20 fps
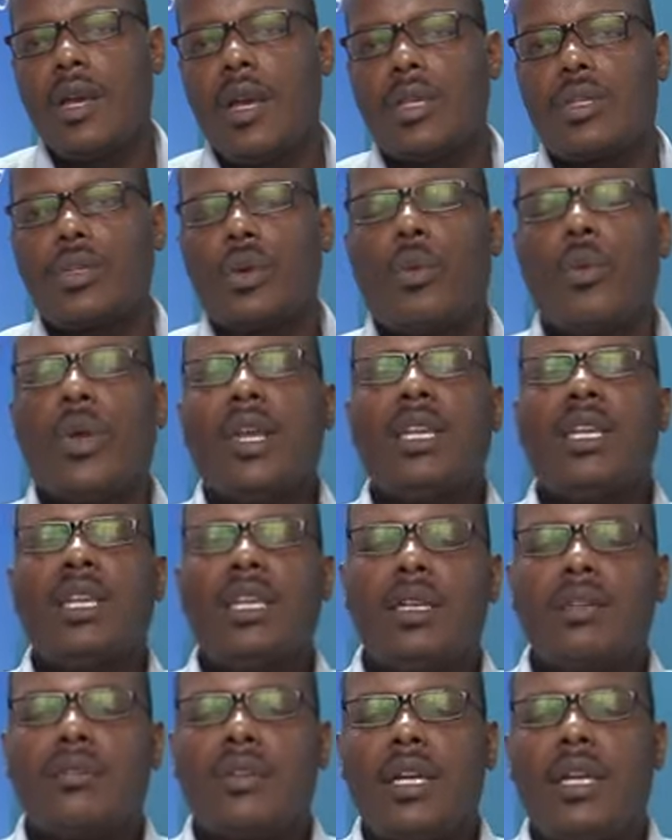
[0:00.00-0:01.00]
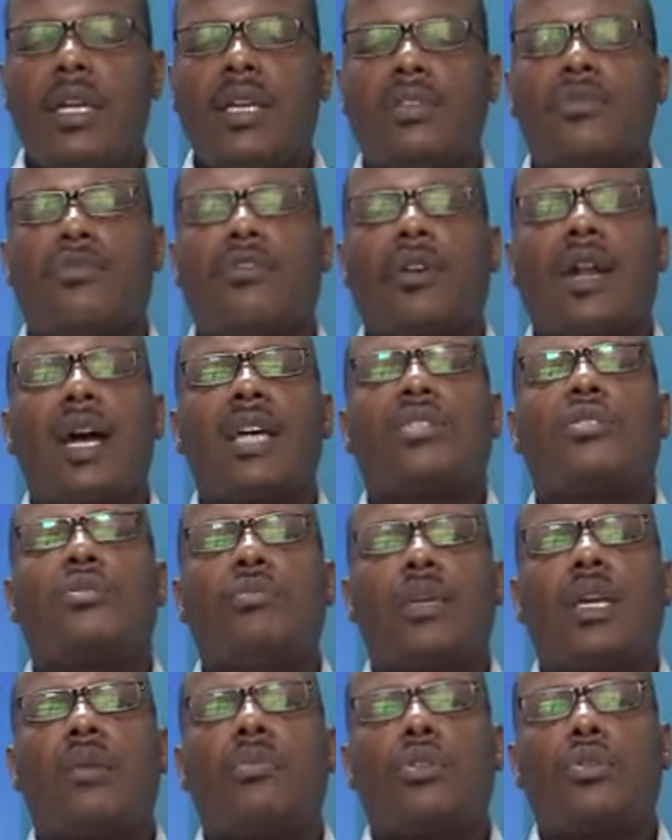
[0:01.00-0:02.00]
So we need really, for us to
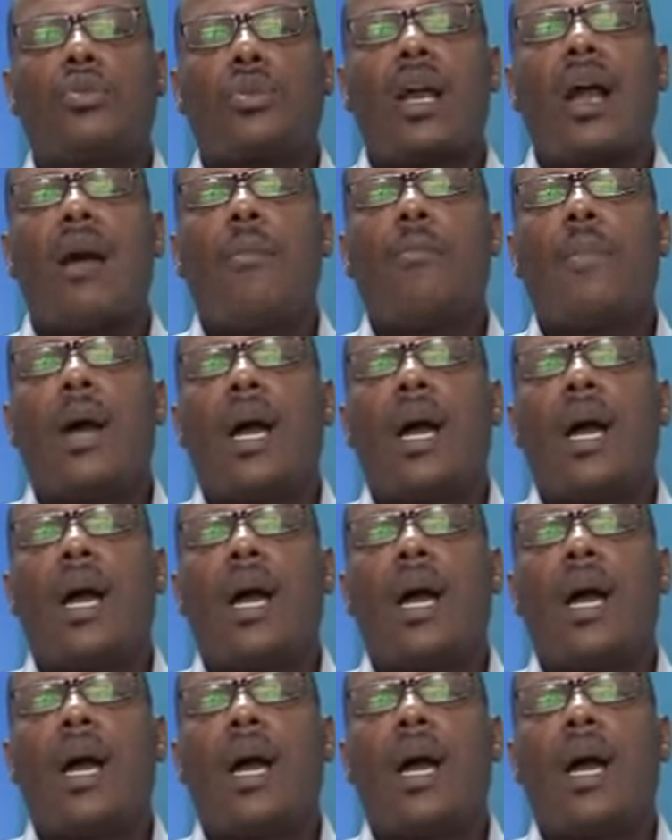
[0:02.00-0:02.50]
be able to come